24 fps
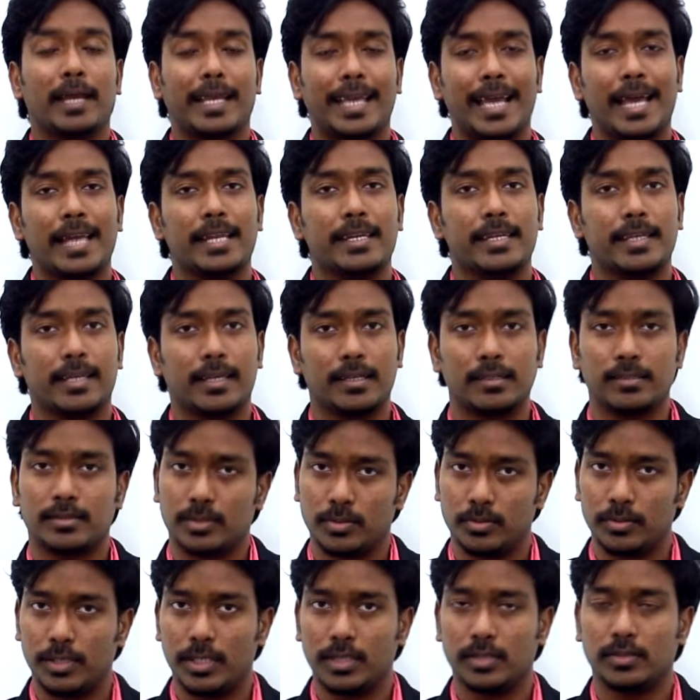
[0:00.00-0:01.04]
mechanical
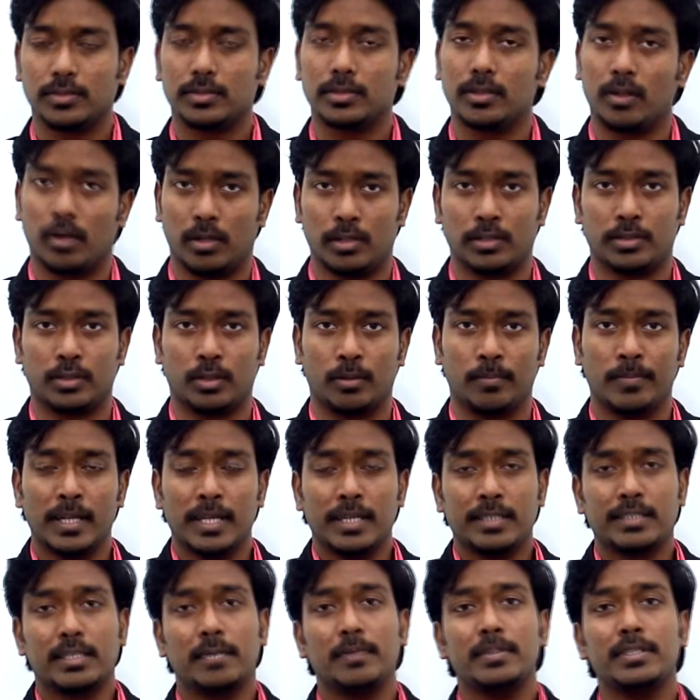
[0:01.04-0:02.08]
students also.
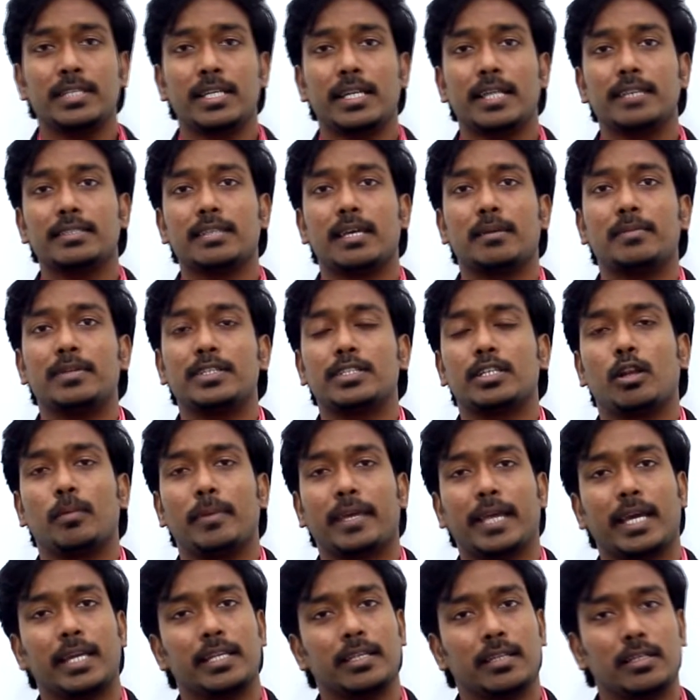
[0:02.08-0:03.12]
Semester examination lo
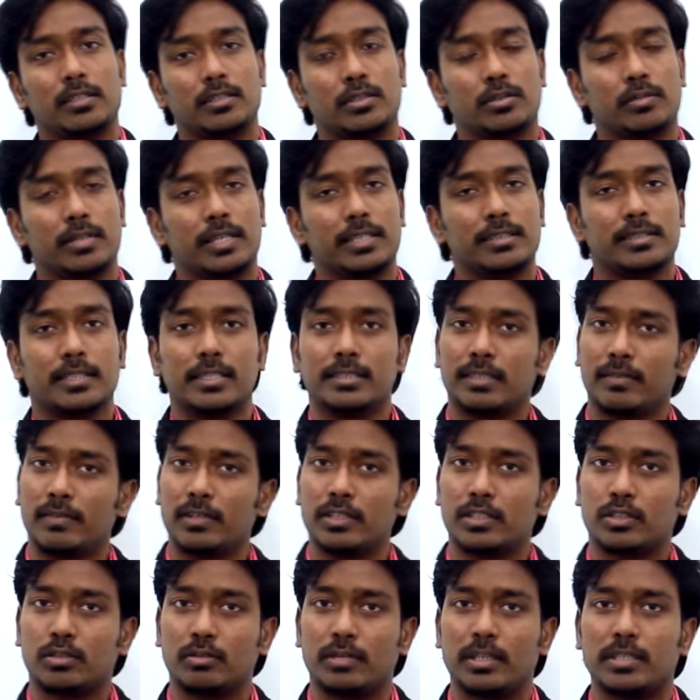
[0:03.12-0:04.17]
mechanical students ki
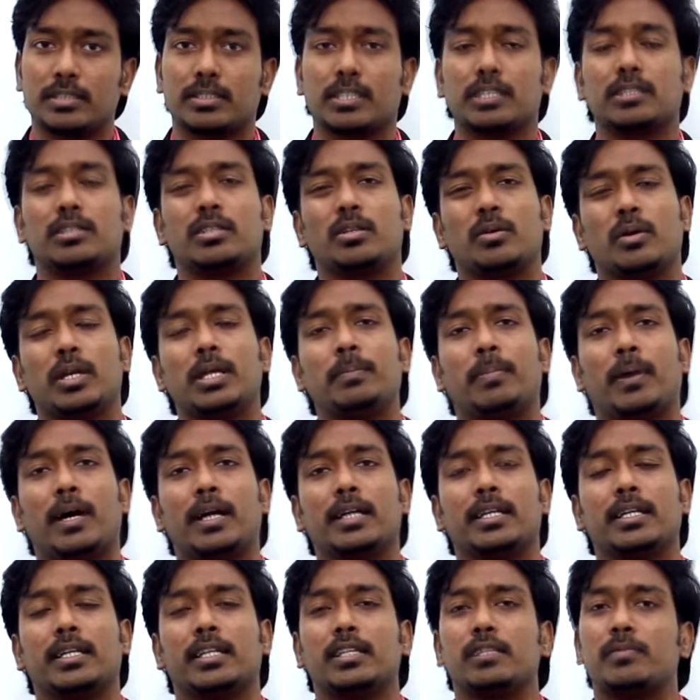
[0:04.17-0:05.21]
civil students ki theory
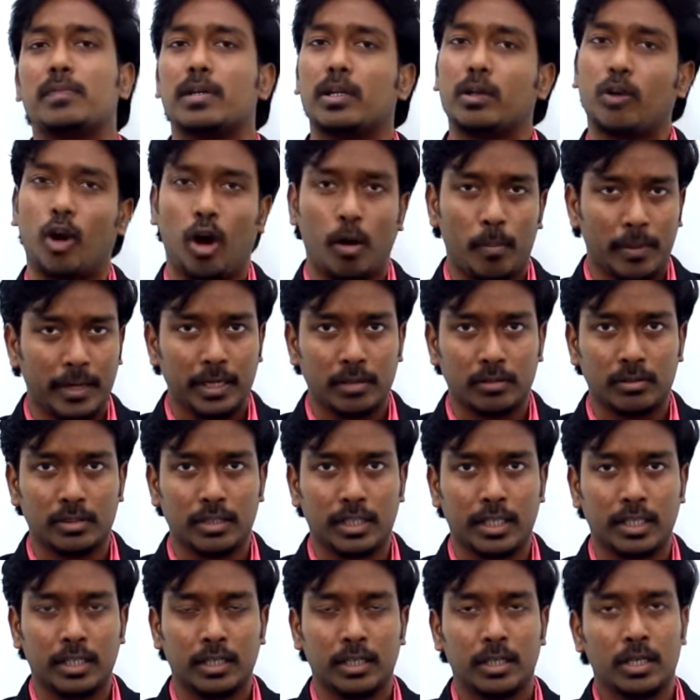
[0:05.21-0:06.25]
part anedi manaku common e
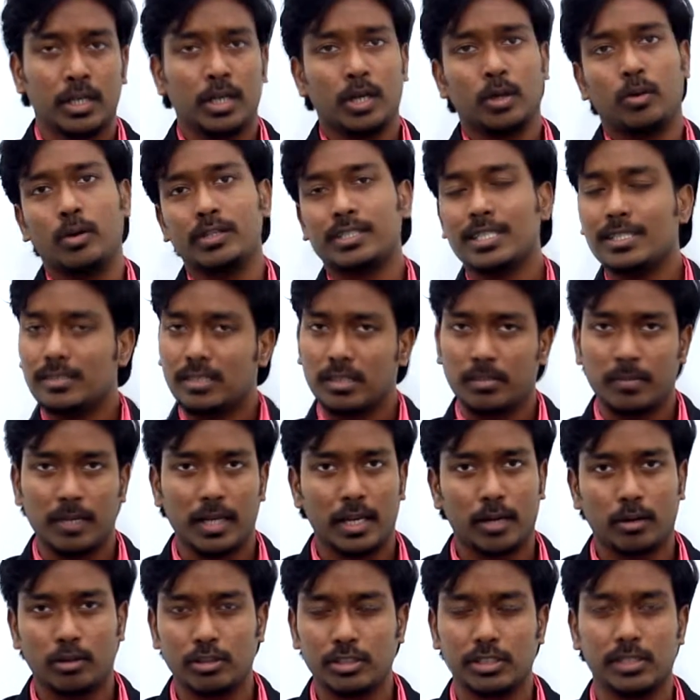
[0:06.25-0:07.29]
untadi, question
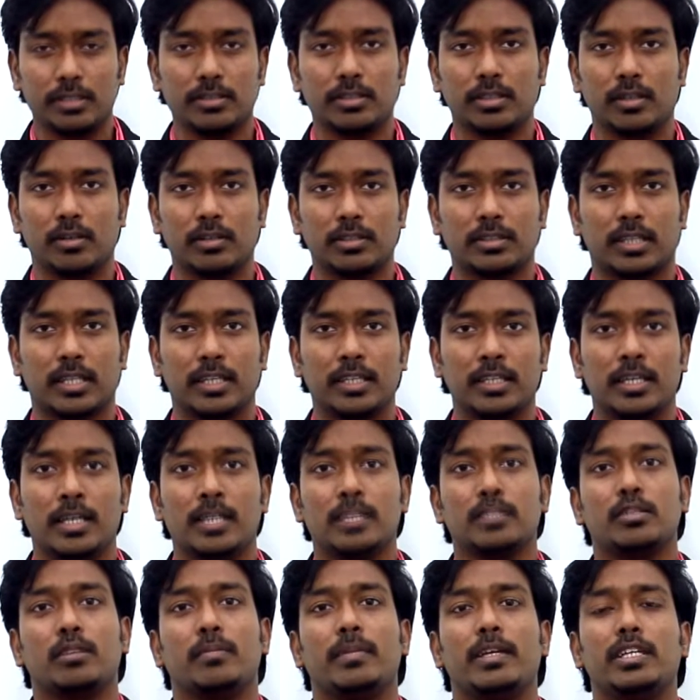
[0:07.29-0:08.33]
similar questions e vastayi.
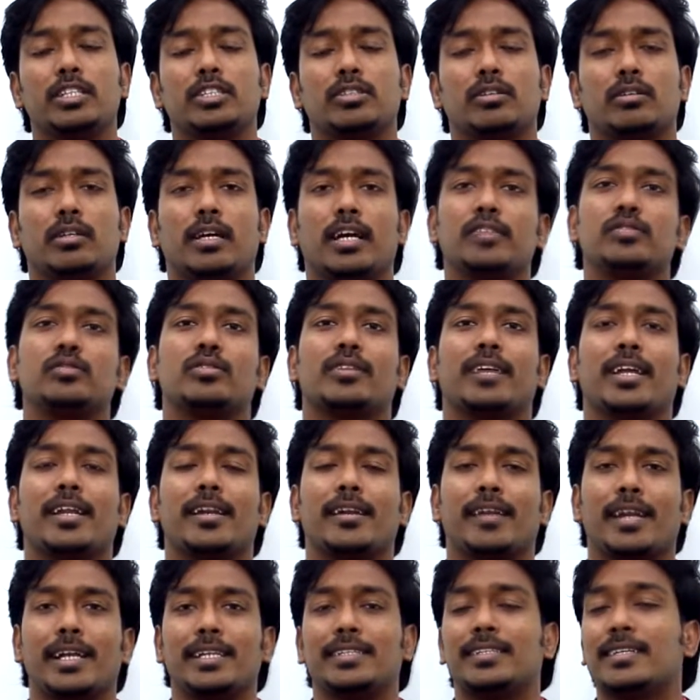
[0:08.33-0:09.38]
So make sure guys you can
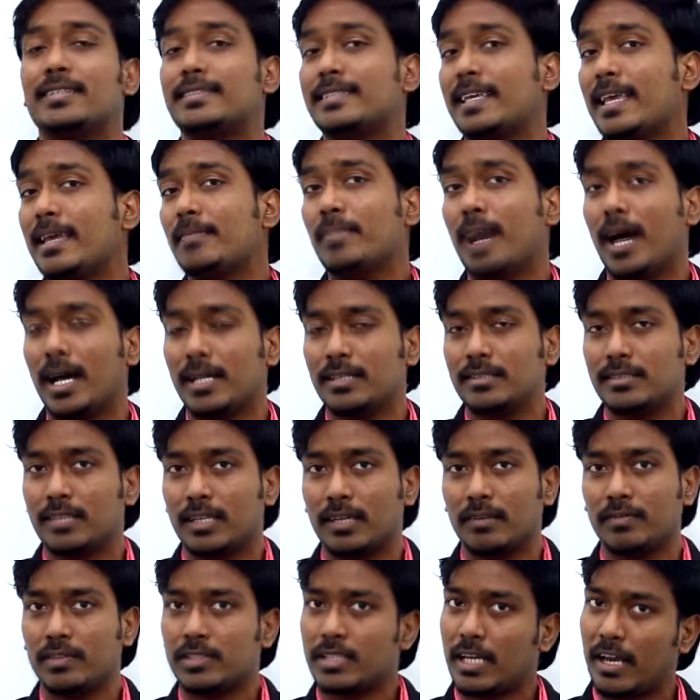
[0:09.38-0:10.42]
write the same
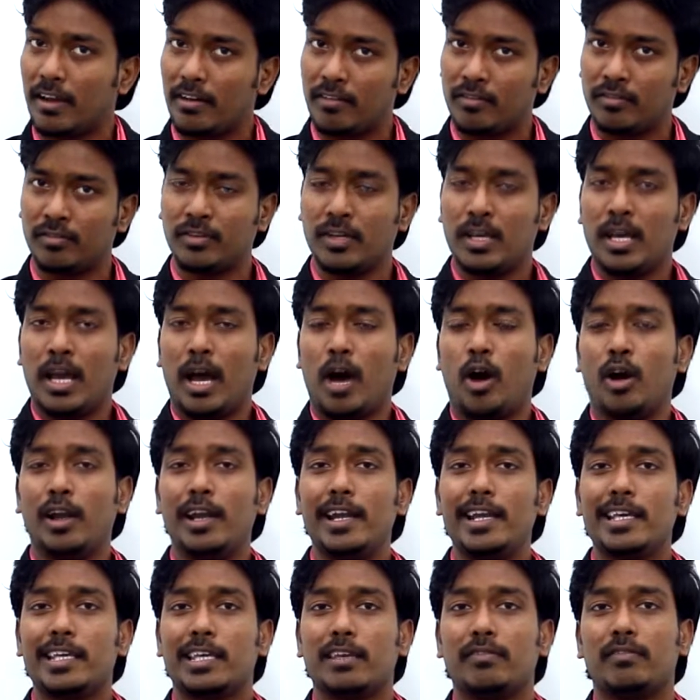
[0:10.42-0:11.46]
answer which I have
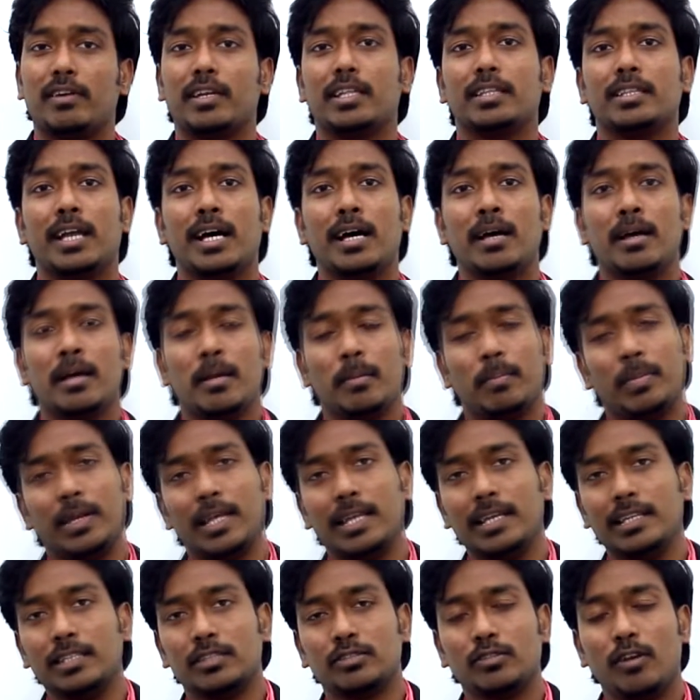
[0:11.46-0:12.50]
already given in the
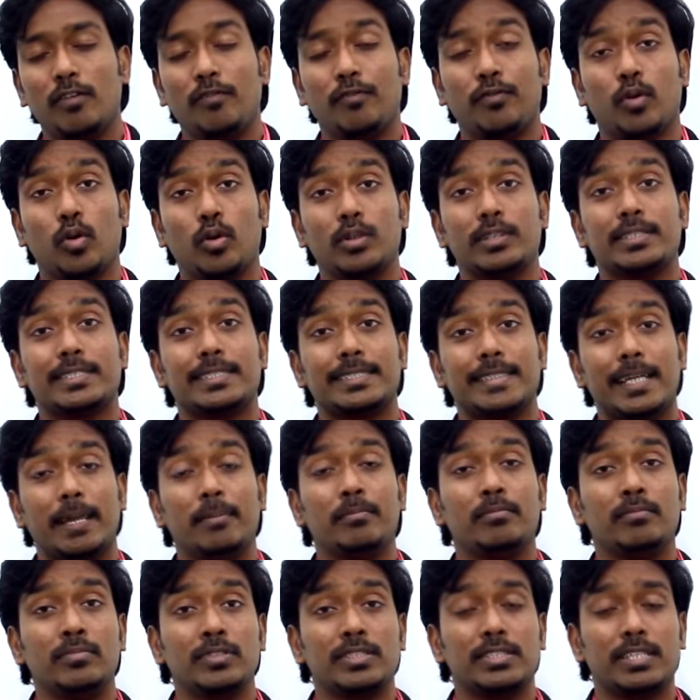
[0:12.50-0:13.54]
playlist of 4th sem
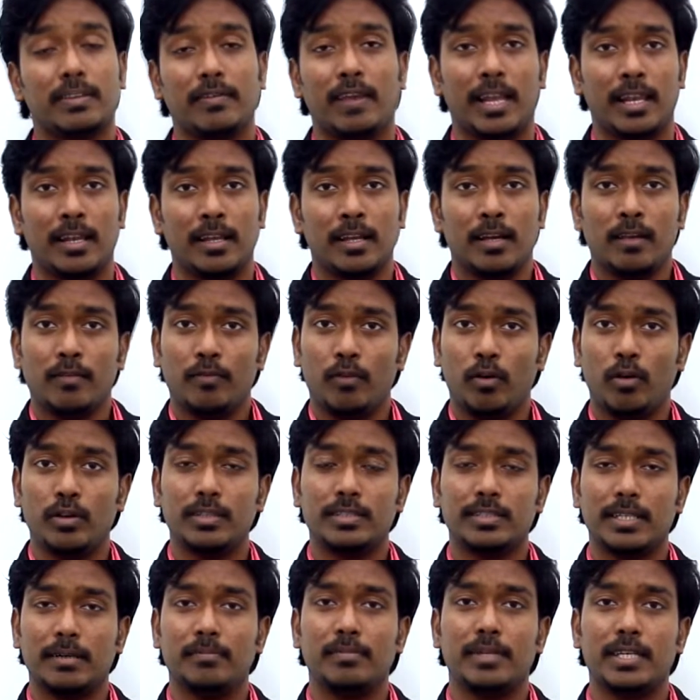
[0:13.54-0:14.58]
civil, 4th
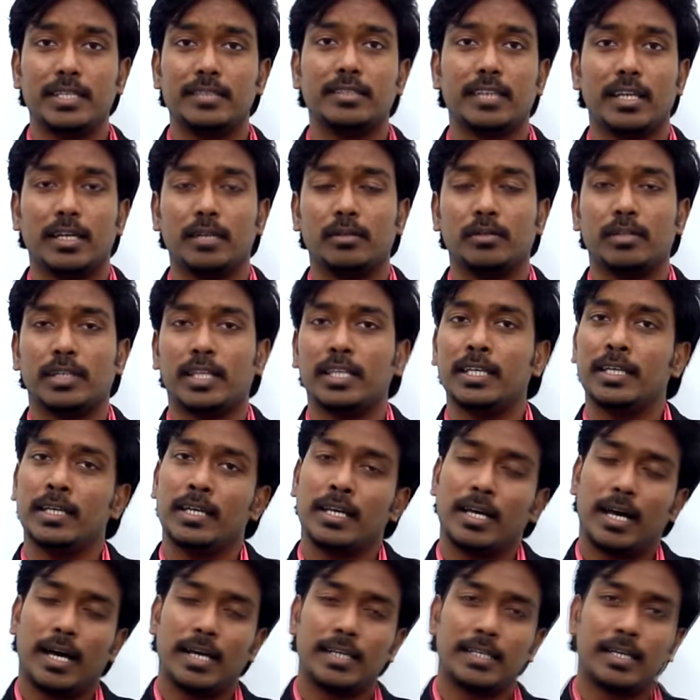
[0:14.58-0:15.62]
sem dc ani untadi.
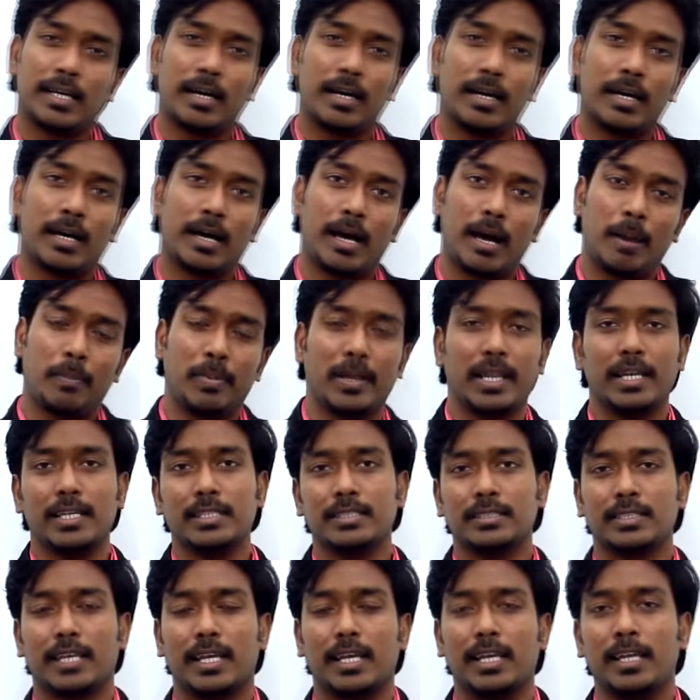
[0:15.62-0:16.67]
Aa
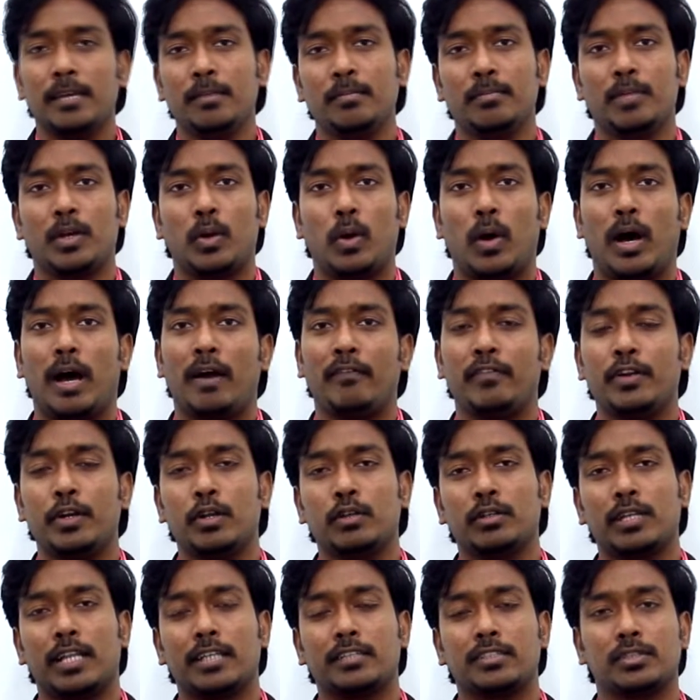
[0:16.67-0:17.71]
playlist ki elli meeru aa
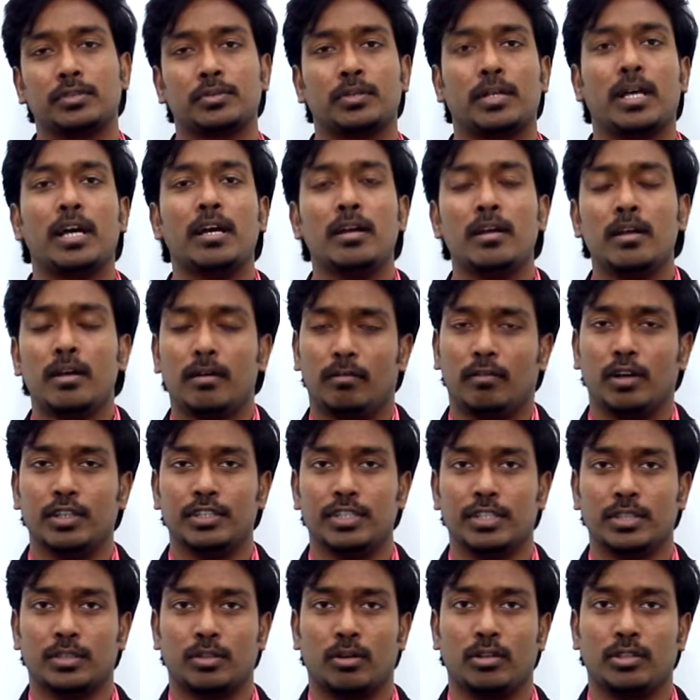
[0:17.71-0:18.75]
videos lectures kuda watch
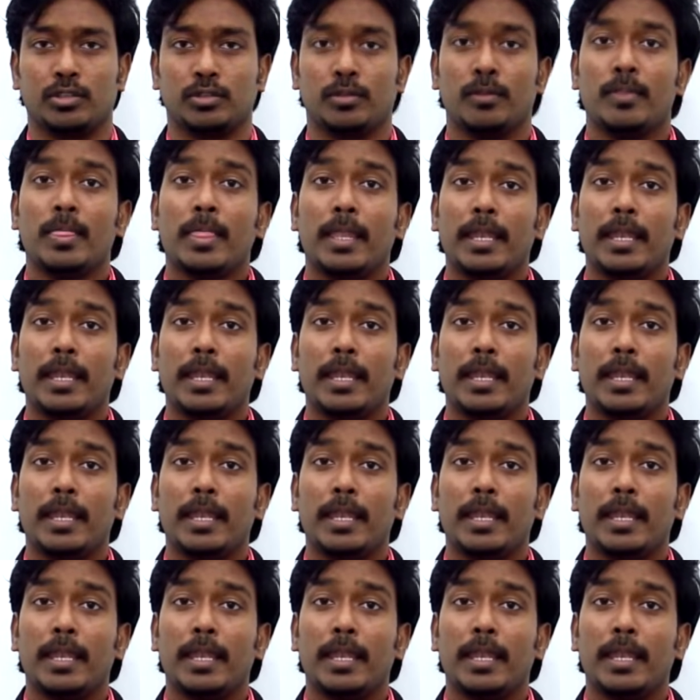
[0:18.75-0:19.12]
chesukochu.